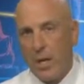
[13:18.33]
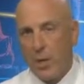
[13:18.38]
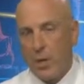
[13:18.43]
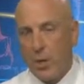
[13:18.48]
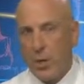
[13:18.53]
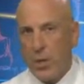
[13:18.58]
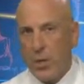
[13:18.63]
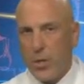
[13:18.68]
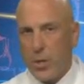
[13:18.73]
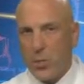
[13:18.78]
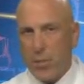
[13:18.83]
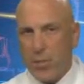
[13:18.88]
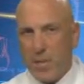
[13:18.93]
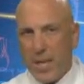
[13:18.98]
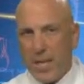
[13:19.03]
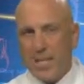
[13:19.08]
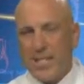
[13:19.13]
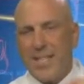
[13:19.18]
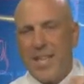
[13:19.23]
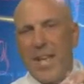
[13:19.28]
So when you
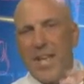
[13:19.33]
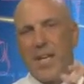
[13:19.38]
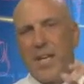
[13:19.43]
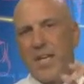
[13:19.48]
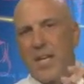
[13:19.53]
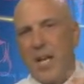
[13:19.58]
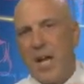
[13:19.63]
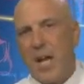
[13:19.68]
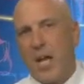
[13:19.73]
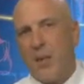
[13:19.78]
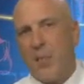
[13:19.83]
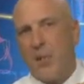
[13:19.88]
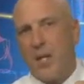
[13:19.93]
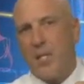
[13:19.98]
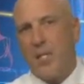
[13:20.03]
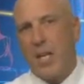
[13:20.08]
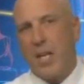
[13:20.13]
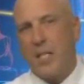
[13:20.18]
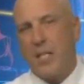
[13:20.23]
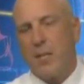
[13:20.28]
mix that
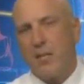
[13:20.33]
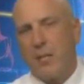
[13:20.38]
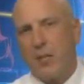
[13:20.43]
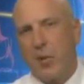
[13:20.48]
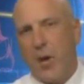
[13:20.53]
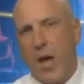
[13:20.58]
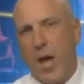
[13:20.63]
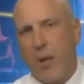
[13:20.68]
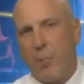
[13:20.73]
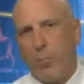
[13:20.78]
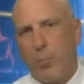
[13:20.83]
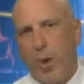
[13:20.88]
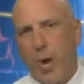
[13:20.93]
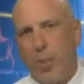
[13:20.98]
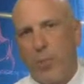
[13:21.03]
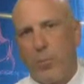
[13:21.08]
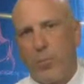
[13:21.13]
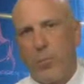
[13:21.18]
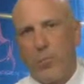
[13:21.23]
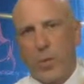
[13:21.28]
non-retentive crown
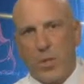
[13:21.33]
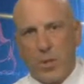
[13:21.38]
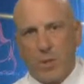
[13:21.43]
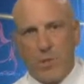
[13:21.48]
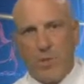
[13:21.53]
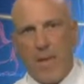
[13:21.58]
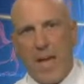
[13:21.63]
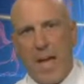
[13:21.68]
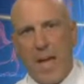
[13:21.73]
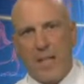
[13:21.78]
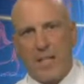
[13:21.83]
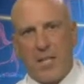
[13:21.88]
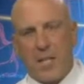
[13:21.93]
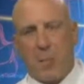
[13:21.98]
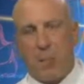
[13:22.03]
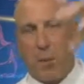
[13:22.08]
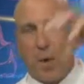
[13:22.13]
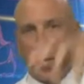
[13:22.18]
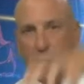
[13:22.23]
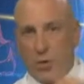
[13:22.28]
prep with the fact that
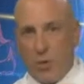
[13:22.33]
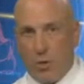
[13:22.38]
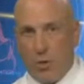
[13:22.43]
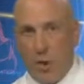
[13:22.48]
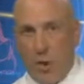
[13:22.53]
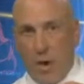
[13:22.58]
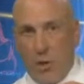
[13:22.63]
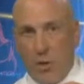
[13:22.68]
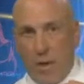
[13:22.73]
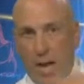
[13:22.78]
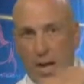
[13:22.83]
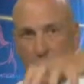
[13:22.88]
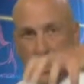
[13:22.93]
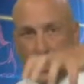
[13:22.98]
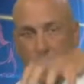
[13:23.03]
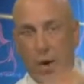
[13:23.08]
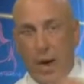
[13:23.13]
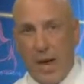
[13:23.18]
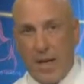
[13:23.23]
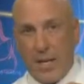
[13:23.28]
the BruxZir crown got
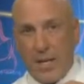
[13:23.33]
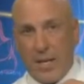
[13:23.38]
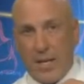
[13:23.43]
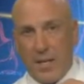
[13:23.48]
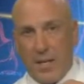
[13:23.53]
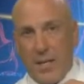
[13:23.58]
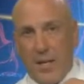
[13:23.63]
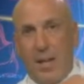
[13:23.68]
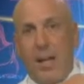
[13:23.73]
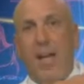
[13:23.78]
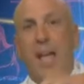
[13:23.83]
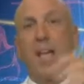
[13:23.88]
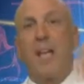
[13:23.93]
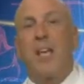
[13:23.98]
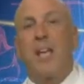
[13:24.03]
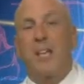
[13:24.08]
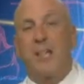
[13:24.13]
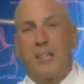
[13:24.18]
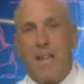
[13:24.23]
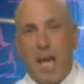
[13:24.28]
tried in
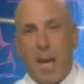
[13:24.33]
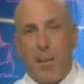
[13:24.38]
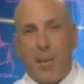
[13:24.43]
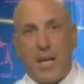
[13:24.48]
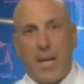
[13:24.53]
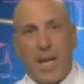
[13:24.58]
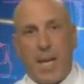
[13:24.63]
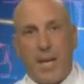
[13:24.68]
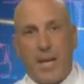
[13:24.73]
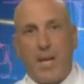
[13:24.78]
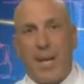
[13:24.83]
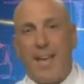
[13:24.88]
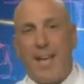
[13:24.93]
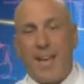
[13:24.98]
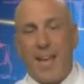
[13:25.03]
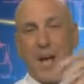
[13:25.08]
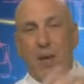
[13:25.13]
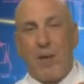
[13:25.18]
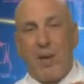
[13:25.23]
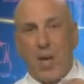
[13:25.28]
and contaminated
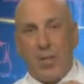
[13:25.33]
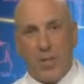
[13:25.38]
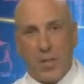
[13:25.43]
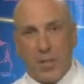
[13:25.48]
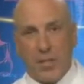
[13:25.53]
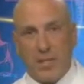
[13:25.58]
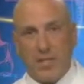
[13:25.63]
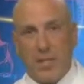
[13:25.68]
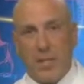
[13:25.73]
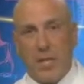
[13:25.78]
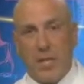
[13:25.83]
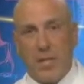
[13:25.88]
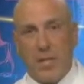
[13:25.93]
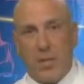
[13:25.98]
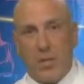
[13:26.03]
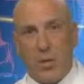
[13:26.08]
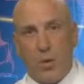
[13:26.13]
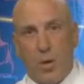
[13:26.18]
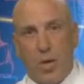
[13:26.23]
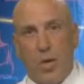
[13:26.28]
and now nothing's
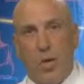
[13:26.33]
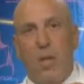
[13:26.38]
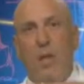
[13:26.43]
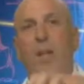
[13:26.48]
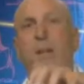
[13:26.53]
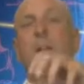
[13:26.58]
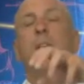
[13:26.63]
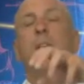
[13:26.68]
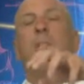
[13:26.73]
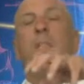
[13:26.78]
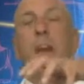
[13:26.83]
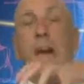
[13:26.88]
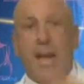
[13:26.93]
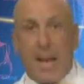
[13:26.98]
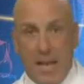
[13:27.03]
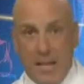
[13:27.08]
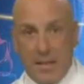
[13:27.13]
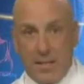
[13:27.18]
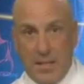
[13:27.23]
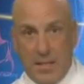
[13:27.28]
sticking to it,
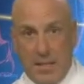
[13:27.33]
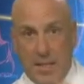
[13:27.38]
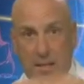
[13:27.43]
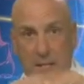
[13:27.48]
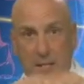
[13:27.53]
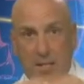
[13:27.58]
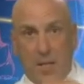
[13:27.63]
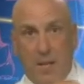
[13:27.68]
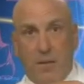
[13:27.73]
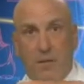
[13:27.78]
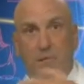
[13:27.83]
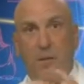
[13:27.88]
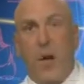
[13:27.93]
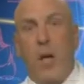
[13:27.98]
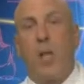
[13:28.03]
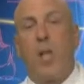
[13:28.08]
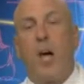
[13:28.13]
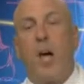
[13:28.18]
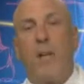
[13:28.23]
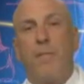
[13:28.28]
that has a tendency to
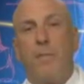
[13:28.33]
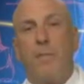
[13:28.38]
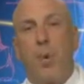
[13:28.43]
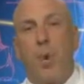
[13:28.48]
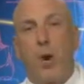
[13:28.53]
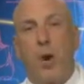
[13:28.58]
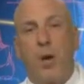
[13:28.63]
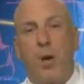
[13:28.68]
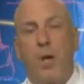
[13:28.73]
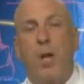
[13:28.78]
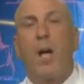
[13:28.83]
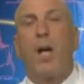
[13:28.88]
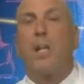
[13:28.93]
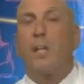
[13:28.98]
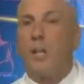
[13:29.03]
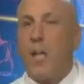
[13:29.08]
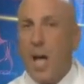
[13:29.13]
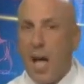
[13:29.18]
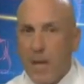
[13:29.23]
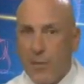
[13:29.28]
fall off more. A
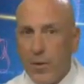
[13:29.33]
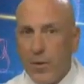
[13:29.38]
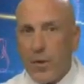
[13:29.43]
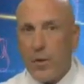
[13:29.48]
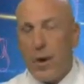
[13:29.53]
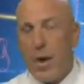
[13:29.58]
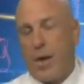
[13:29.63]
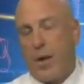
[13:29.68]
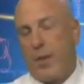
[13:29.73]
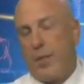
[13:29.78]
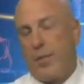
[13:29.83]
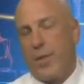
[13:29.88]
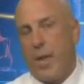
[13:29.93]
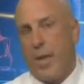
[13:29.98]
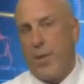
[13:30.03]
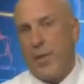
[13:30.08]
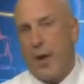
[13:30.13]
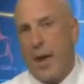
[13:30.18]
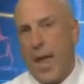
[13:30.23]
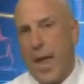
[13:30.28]
lava crown, on the
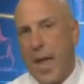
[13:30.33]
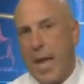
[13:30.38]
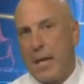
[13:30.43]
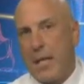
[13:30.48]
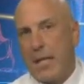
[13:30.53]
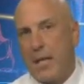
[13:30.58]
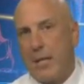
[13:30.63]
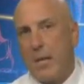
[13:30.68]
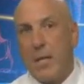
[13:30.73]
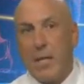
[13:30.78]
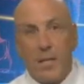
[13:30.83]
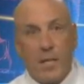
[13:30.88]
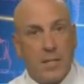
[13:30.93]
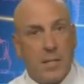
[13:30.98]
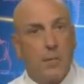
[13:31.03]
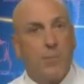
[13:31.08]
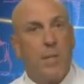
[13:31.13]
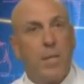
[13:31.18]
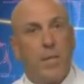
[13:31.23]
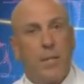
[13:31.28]
other hand, needs
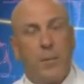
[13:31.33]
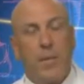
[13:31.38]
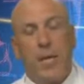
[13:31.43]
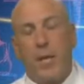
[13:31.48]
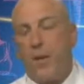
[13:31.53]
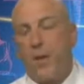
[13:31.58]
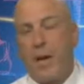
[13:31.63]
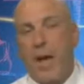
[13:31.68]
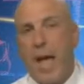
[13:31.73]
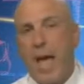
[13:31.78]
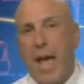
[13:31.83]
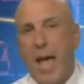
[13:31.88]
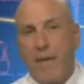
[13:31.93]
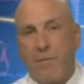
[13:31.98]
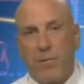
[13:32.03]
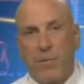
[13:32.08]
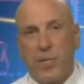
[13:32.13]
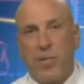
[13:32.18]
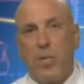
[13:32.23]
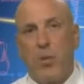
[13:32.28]
1.5
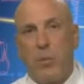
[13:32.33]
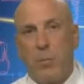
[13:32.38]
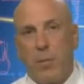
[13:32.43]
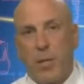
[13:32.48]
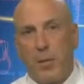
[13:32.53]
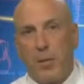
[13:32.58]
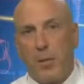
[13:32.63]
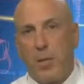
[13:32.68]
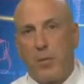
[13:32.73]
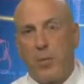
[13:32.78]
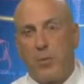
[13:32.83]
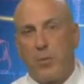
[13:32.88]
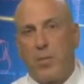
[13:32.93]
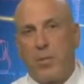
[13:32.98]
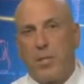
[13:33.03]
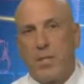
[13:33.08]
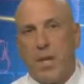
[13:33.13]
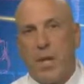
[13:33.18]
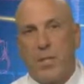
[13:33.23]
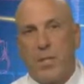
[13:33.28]
millimeters to 2 millimeters of
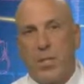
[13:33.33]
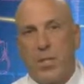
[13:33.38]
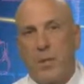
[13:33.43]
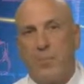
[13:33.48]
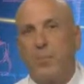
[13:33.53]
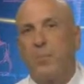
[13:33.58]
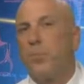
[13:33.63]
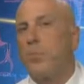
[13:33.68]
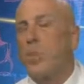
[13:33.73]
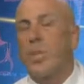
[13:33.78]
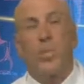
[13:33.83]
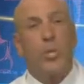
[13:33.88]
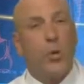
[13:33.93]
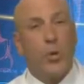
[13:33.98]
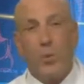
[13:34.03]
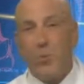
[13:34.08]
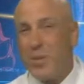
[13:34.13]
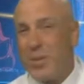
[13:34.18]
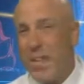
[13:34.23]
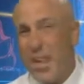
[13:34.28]
reduction. So
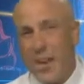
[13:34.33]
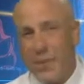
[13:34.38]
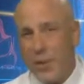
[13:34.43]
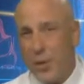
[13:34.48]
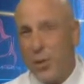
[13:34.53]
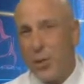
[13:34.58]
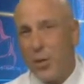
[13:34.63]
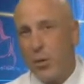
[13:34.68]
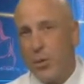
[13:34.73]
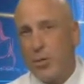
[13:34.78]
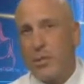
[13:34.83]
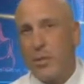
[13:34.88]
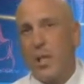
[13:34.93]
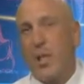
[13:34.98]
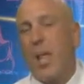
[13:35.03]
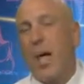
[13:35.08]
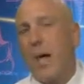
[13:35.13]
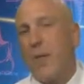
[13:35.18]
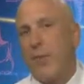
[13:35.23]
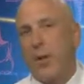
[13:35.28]
you never use a
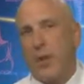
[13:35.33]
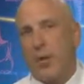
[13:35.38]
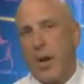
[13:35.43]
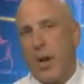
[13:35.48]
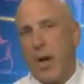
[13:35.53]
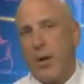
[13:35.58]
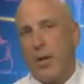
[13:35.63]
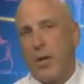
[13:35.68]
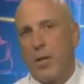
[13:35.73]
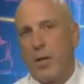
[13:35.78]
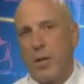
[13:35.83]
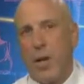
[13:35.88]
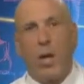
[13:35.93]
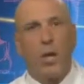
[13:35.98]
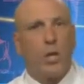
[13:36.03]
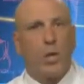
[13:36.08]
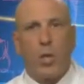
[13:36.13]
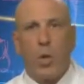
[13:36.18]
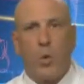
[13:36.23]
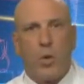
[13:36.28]
lava crown
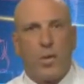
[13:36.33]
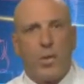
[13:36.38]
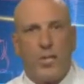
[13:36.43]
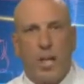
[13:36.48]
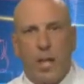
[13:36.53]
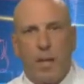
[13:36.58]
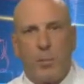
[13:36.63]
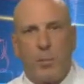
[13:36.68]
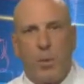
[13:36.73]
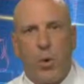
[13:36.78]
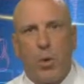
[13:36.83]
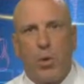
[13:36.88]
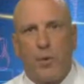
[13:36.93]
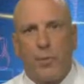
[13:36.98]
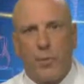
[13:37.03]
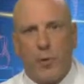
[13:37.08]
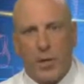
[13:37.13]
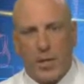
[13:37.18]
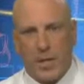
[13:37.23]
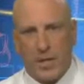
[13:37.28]
on a lower second molar,
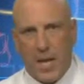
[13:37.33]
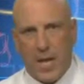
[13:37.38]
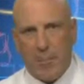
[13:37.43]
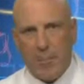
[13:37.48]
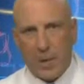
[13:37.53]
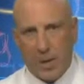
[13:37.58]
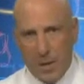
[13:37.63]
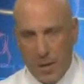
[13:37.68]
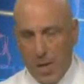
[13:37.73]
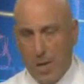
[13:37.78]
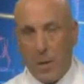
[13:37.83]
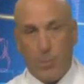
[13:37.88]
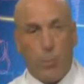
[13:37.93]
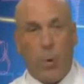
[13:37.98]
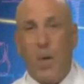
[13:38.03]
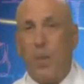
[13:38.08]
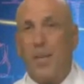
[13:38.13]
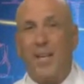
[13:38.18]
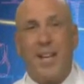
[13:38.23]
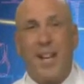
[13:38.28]
for example,
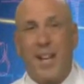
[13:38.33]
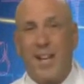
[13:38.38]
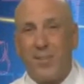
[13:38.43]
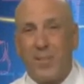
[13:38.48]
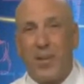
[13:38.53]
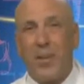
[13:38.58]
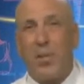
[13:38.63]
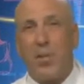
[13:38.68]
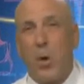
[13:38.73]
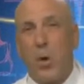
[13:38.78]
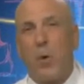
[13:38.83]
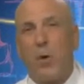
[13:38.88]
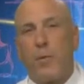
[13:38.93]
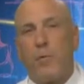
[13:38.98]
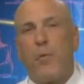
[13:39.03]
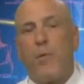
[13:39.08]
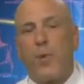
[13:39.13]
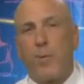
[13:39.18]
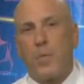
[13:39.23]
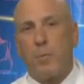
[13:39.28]
probably not even a lower
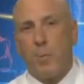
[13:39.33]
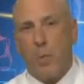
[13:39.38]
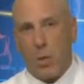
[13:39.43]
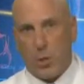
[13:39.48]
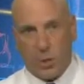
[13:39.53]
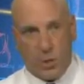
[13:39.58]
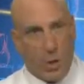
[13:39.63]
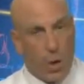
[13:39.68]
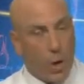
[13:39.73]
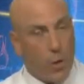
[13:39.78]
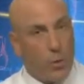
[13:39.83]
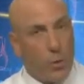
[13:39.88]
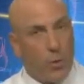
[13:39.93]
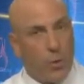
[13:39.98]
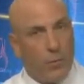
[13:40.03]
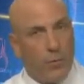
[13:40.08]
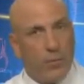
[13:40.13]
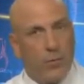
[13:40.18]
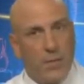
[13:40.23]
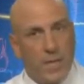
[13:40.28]
first molar, although
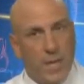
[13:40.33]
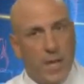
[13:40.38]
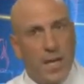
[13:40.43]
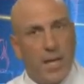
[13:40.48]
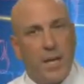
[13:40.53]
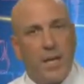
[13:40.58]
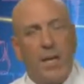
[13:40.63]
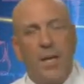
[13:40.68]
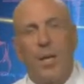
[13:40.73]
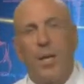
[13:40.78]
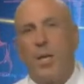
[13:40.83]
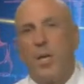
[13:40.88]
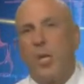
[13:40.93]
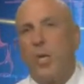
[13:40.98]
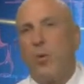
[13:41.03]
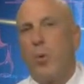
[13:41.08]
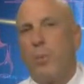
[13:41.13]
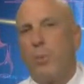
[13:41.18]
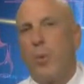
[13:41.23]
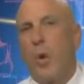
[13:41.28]
if you did,
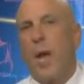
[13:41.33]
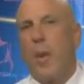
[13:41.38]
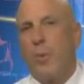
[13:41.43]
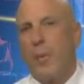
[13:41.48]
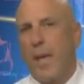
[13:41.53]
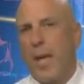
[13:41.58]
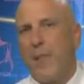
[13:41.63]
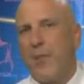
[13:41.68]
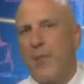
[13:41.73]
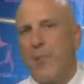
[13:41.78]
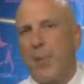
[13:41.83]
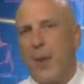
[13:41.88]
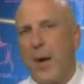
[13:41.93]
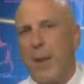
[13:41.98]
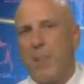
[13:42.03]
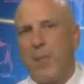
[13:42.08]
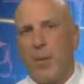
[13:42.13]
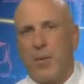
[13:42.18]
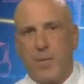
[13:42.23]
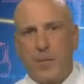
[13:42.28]
you would probably have a
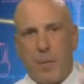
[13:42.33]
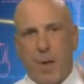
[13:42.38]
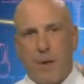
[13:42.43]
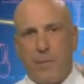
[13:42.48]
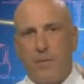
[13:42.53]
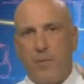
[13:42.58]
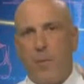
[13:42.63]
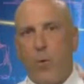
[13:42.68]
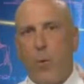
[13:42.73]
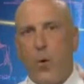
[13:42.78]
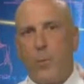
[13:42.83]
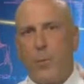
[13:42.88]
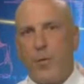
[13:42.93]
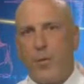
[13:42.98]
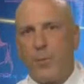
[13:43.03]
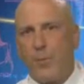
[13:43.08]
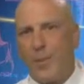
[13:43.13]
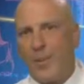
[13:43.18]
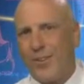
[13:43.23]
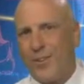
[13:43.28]
prep that was about 4
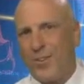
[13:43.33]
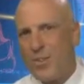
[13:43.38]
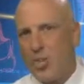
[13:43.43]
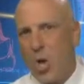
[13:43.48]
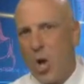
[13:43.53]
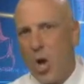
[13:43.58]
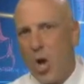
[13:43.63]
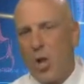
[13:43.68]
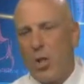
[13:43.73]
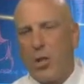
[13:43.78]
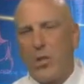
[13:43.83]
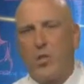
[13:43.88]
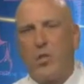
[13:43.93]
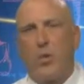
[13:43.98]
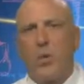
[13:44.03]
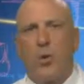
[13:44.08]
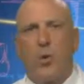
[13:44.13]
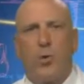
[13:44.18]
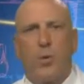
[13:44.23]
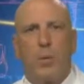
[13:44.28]
millimeters tall, and
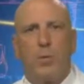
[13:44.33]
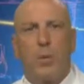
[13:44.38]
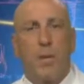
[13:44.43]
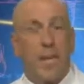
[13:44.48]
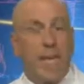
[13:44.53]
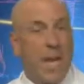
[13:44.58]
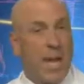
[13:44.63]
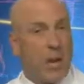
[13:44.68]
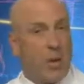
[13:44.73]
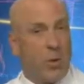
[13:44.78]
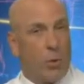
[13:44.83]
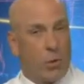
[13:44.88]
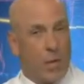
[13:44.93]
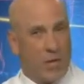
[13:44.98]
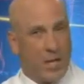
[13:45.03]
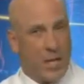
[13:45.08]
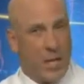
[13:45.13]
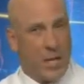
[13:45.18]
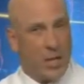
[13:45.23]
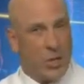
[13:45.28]
so mechanical
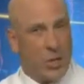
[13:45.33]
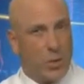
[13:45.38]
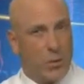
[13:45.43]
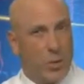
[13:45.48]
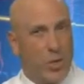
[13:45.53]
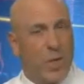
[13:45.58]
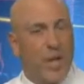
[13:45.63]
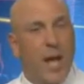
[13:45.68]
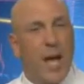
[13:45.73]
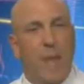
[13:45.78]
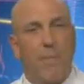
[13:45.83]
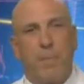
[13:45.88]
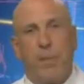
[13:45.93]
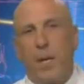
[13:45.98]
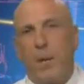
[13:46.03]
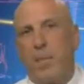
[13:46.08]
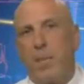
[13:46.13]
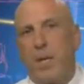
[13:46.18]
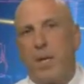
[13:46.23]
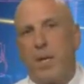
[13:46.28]
retention would not
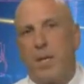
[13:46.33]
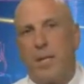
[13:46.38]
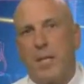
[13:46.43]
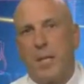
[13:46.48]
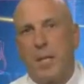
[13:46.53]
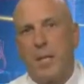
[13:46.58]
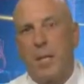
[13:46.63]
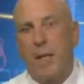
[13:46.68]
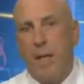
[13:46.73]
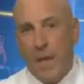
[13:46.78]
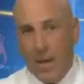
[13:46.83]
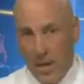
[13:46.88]
be a big deal.